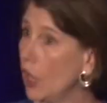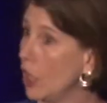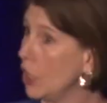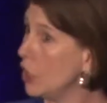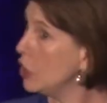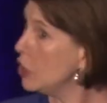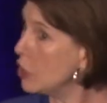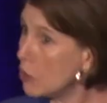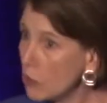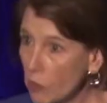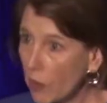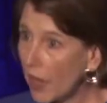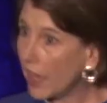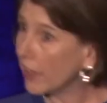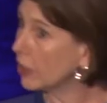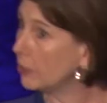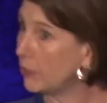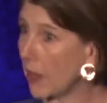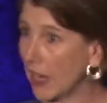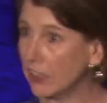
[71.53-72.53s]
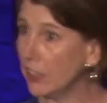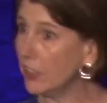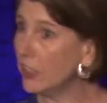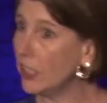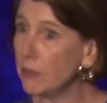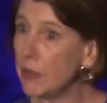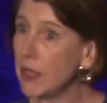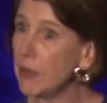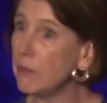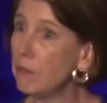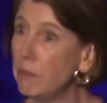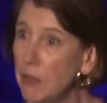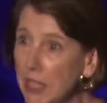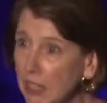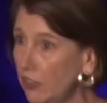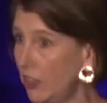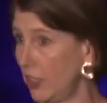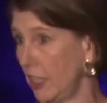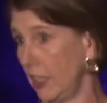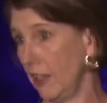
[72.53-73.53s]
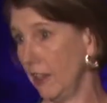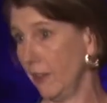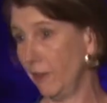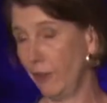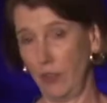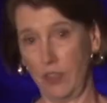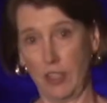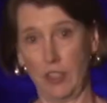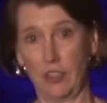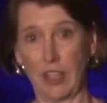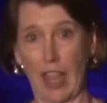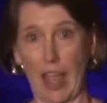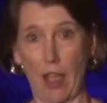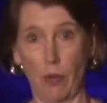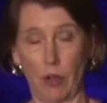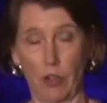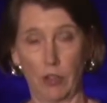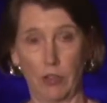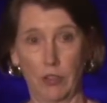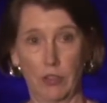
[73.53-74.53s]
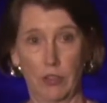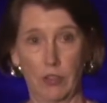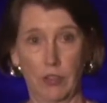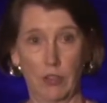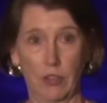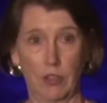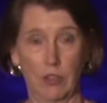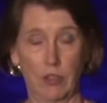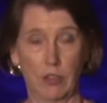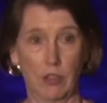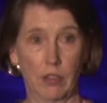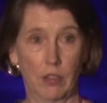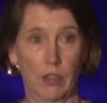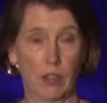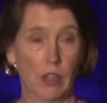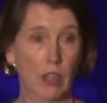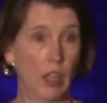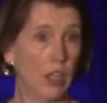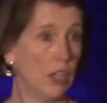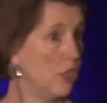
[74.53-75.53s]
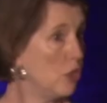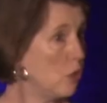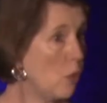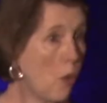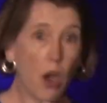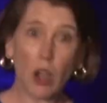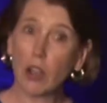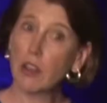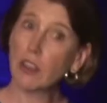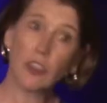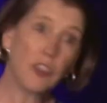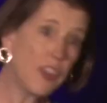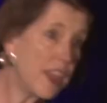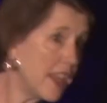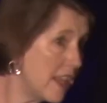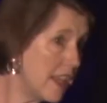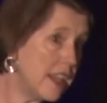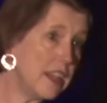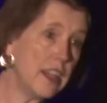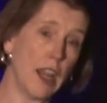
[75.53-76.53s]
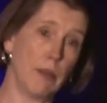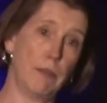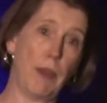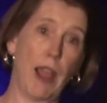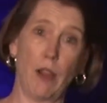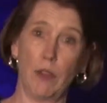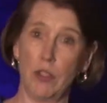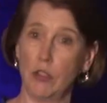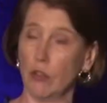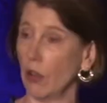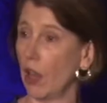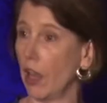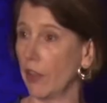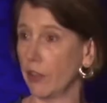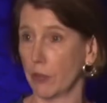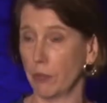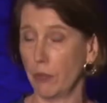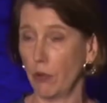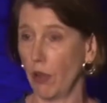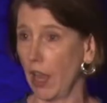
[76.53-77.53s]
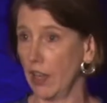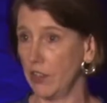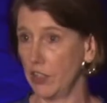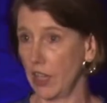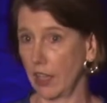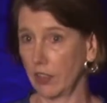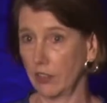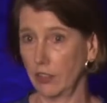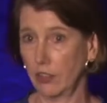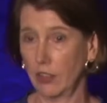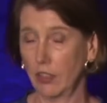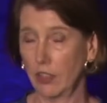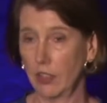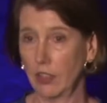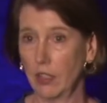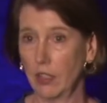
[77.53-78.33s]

You expected to be busy for this hour. You aren't thinking about your other projects.